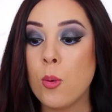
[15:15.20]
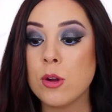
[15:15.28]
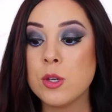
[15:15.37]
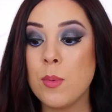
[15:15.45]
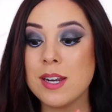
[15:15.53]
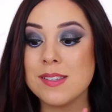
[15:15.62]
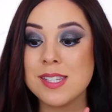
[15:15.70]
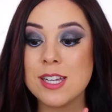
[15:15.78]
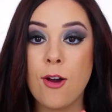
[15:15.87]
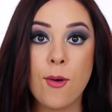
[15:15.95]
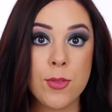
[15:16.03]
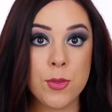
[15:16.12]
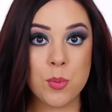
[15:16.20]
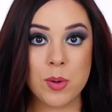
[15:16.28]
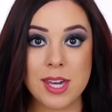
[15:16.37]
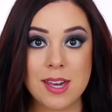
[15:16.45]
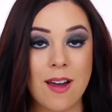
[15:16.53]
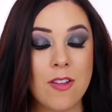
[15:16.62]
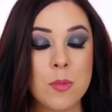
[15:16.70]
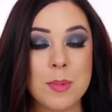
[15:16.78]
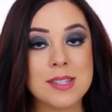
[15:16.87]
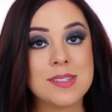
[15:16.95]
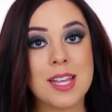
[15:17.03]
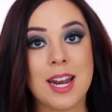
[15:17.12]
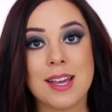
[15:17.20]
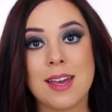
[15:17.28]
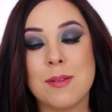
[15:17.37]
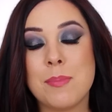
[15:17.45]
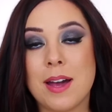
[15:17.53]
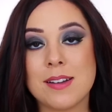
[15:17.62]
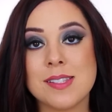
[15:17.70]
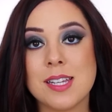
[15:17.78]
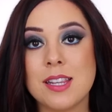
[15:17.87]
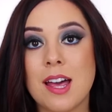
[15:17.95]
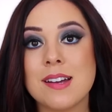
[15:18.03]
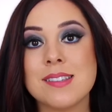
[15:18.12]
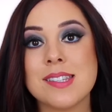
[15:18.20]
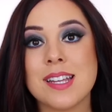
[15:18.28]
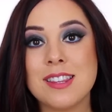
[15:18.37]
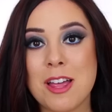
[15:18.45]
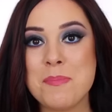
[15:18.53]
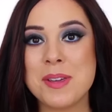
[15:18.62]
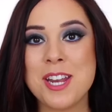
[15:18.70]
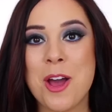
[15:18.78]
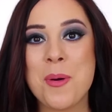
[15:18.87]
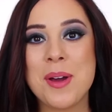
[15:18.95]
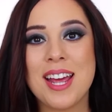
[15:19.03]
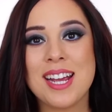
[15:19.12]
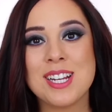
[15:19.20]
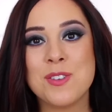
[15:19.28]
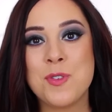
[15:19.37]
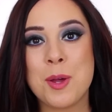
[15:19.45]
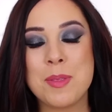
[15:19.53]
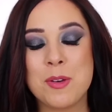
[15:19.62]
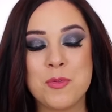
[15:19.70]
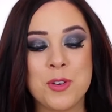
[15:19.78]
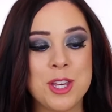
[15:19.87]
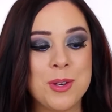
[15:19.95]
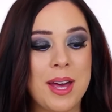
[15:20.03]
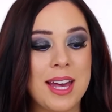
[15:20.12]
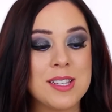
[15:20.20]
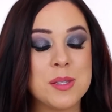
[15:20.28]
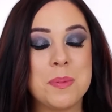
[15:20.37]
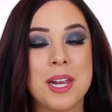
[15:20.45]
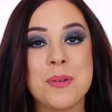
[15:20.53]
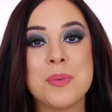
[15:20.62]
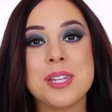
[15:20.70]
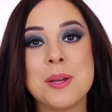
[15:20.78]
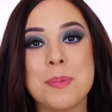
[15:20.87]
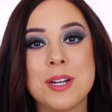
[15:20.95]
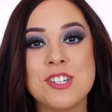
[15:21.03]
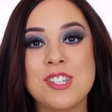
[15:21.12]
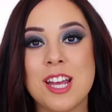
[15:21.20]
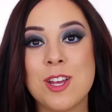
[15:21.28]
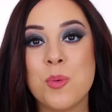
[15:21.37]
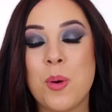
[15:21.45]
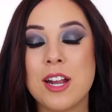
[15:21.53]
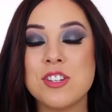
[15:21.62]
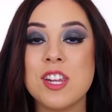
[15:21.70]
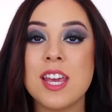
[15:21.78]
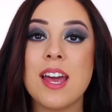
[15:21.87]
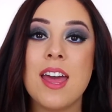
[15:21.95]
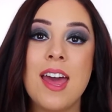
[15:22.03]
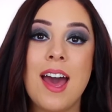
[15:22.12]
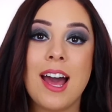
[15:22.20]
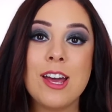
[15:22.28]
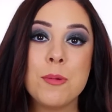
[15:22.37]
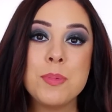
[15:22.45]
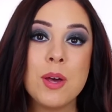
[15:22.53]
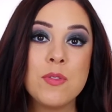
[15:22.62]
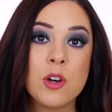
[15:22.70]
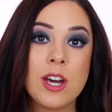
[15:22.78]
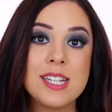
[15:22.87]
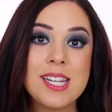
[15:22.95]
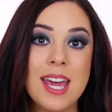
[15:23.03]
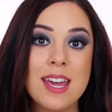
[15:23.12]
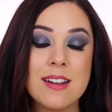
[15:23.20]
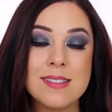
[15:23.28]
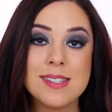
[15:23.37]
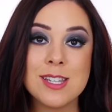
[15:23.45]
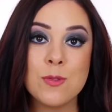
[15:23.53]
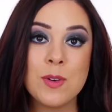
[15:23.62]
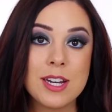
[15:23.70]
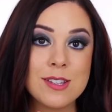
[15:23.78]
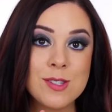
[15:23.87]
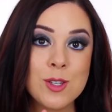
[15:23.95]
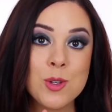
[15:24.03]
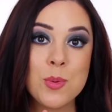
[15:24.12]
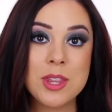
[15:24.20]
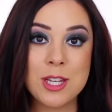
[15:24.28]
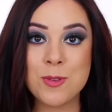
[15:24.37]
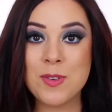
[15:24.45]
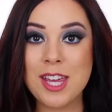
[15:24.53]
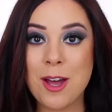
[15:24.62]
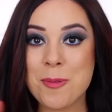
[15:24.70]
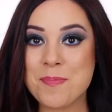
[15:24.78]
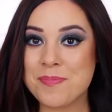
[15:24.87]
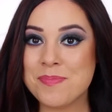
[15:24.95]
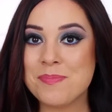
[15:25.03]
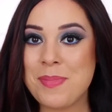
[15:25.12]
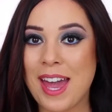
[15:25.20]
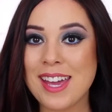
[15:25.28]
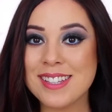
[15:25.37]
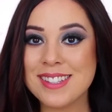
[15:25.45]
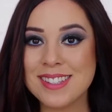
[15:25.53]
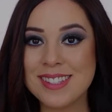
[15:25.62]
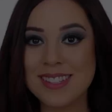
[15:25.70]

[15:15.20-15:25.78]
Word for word: or you want to see all three on the months that I get Boxy Lux, let me know and I can film them for you guys. But I really appreciate you watching. I hope you have a great day and I'll see you very soon with a new video. Bye.